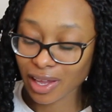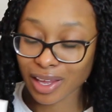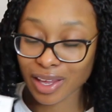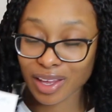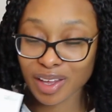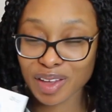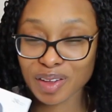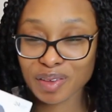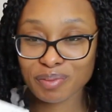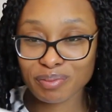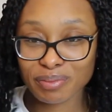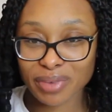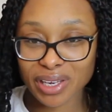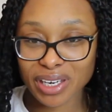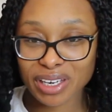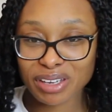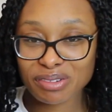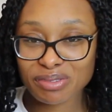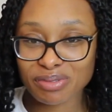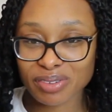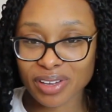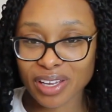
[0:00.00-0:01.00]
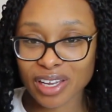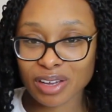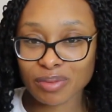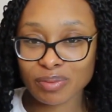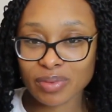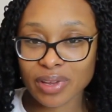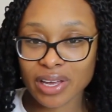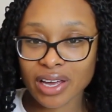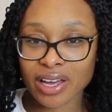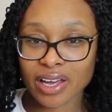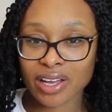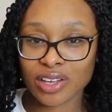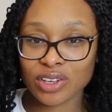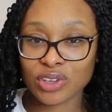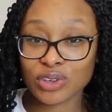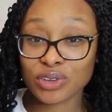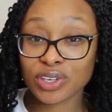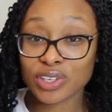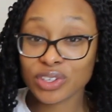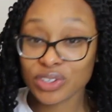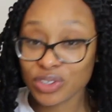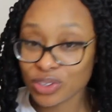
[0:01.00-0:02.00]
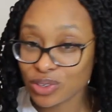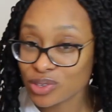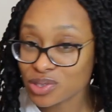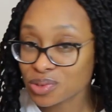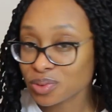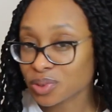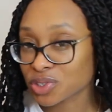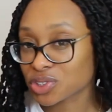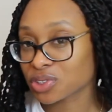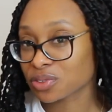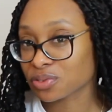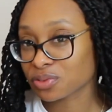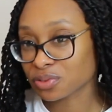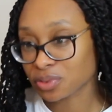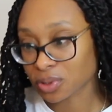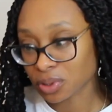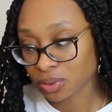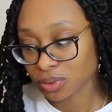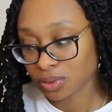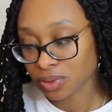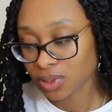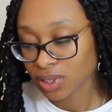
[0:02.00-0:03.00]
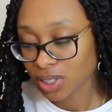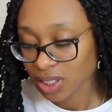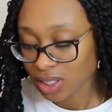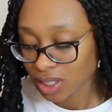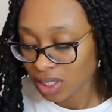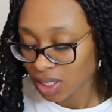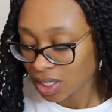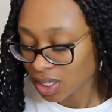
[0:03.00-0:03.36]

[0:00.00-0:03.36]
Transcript: a mini fan that you can use with your phone.